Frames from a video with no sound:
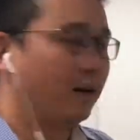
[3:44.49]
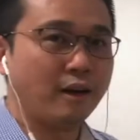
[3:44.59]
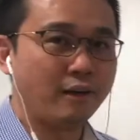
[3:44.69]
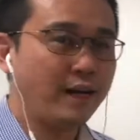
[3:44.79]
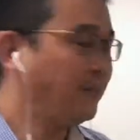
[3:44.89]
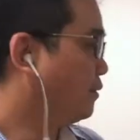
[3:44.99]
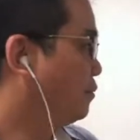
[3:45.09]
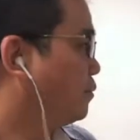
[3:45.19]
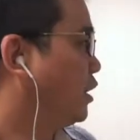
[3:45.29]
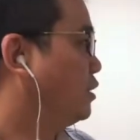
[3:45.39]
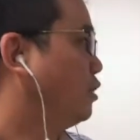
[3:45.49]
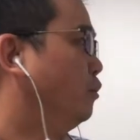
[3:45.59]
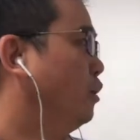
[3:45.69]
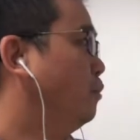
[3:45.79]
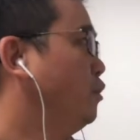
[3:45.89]
All right, so
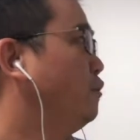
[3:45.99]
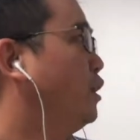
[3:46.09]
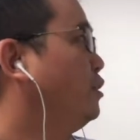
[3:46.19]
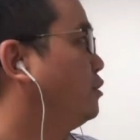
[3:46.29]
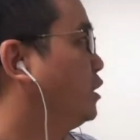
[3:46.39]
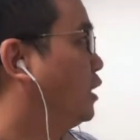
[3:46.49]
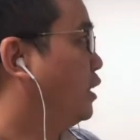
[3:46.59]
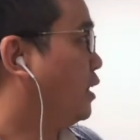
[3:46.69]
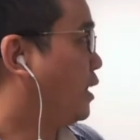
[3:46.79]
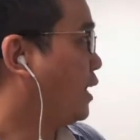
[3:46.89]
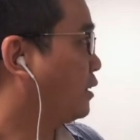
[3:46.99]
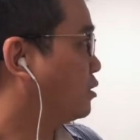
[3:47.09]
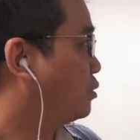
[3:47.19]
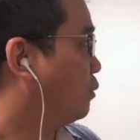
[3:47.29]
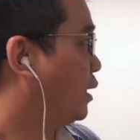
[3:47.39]
we'll move on to the
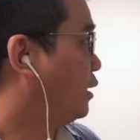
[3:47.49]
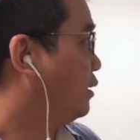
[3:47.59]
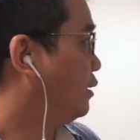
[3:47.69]
next one.